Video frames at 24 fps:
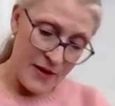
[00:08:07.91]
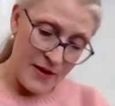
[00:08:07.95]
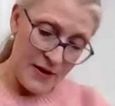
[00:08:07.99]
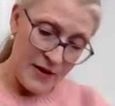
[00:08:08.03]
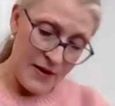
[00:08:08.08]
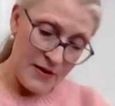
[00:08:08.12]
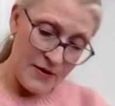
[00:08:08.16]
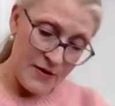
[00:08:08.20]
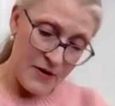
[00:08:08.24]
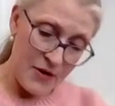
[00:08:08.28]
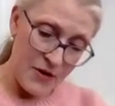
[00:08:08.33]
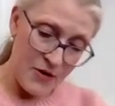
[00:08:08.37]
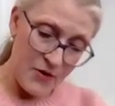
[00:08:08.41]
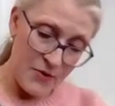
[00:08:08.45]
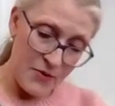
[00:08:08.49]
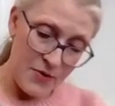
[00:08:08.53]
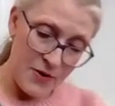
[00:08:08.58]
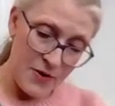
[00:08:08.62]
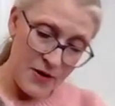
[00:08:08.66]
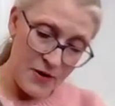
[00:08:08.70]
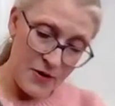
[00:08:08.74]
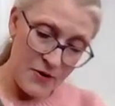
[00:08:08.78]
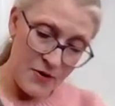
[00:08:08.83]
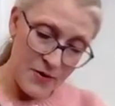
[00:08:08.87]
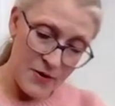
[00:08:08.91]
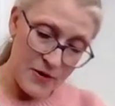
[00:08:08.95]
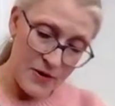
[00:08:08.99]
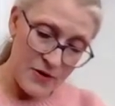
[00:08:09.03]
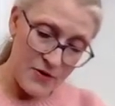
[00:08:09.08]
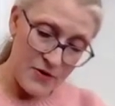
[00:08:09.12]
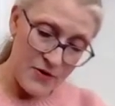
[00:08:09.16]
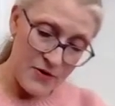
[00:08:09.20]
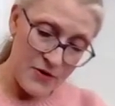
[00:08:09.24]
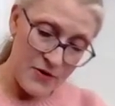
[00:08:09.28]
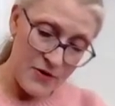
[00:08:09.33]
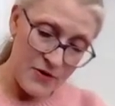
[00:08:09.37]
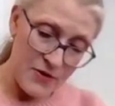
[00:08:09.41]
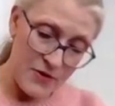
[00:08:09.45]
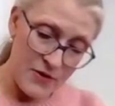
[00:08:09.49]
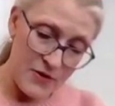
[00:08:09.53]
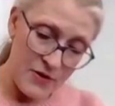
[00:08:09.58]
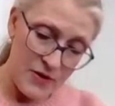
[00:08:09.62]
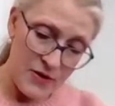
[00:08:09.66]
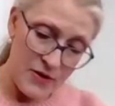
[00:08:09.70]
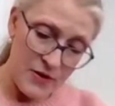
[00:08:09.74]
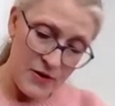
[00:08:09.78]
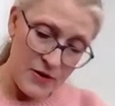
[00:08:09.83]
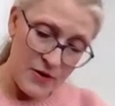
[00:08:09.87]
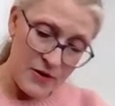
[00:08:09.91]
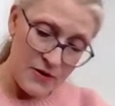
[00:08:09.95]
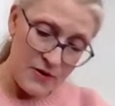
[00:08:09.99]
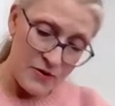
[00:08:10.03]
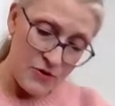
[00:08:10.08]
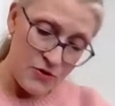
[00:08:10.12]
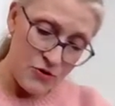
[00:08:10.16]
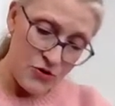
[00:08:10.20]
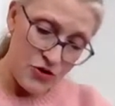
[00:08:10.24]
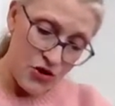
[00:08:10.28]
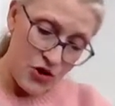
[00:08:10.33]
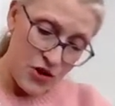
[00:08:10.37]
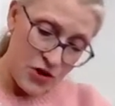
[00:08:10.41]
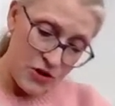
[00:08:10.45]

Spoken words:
And here we go. We're going to put